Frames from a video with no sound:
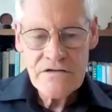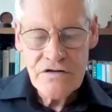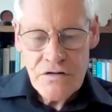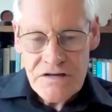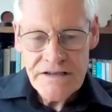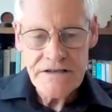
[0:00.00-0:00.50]

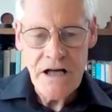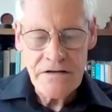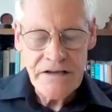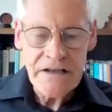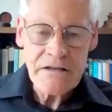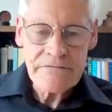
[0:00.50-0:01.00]
usually
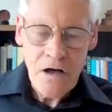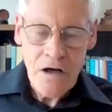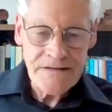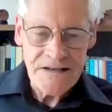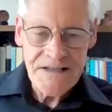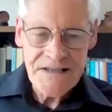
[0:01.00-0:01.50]
don't get
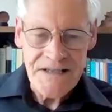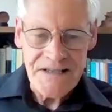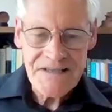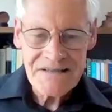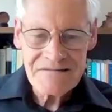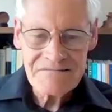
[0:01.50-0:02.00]
involved in these
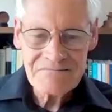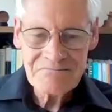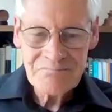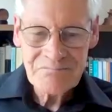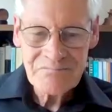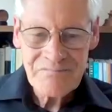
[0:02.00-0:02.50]
things.
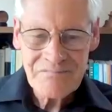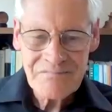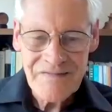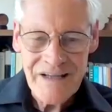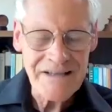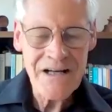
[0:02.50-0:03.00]

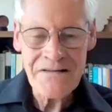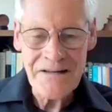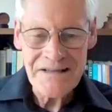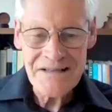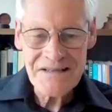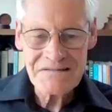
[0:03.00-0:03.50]
They know
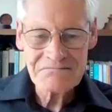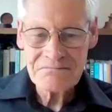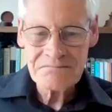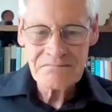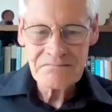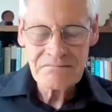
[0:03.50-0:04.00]
that it's
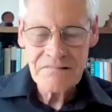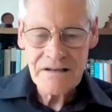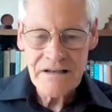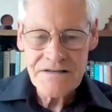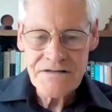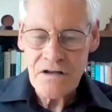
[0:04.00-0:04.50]

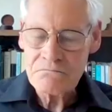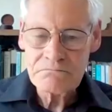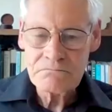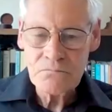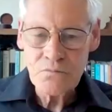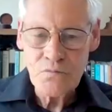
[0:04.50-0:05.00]
not
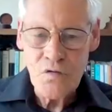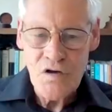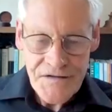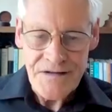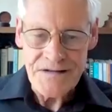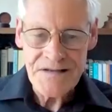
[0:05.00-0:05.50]

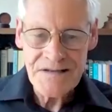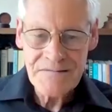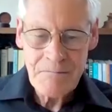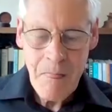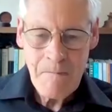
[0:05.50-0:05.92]
worth it